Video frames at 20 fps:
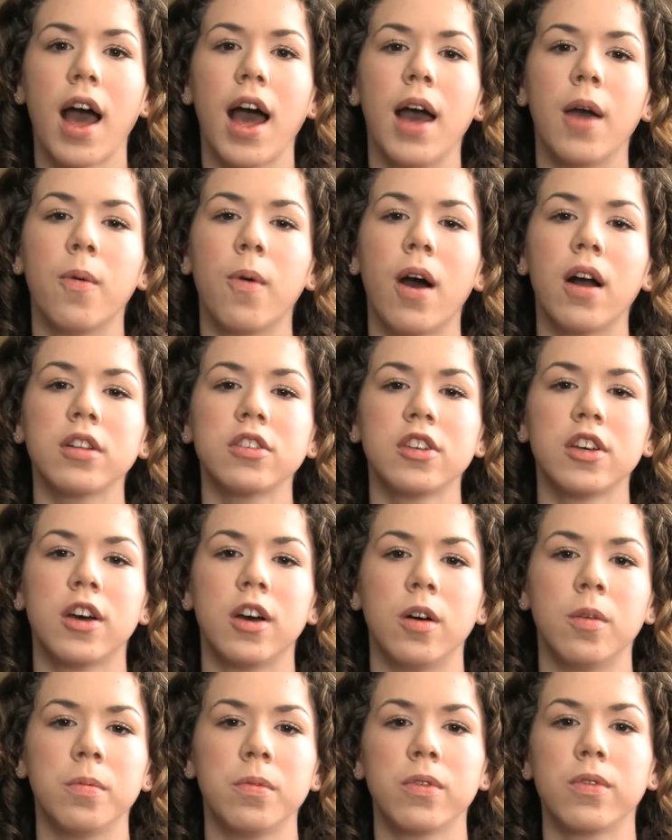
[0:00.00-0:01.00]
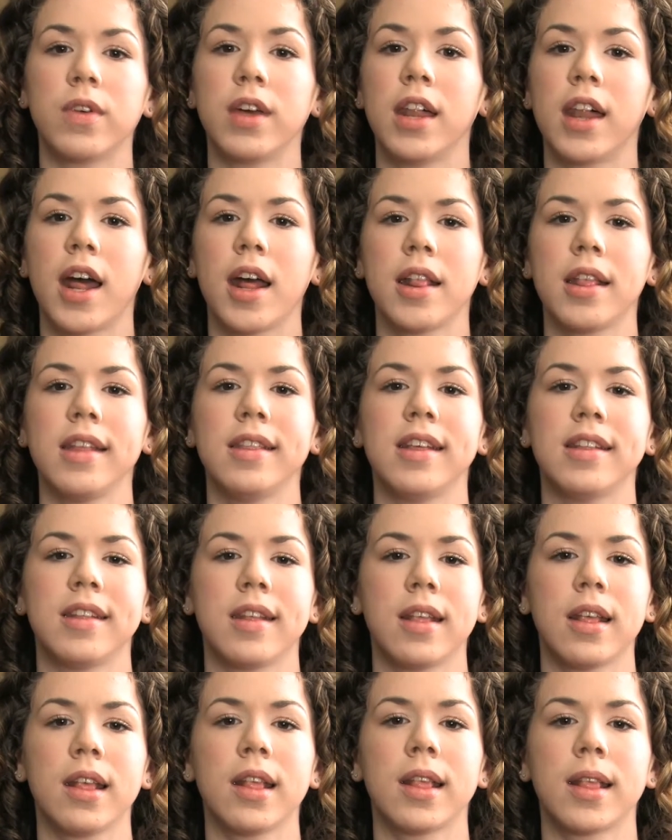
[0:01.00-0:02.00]
I walked home realizing that
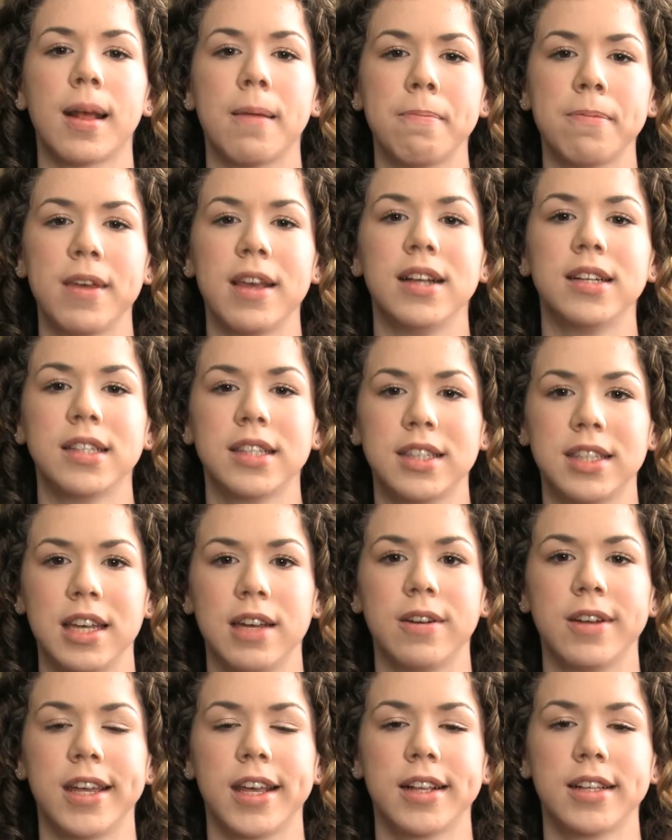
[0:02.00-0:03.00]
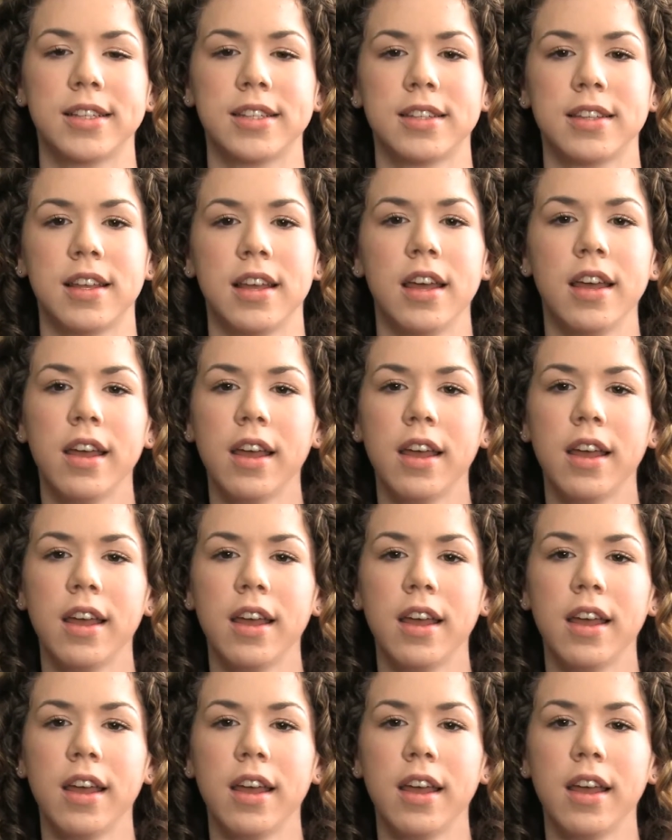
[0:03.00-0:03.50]
this is something serious,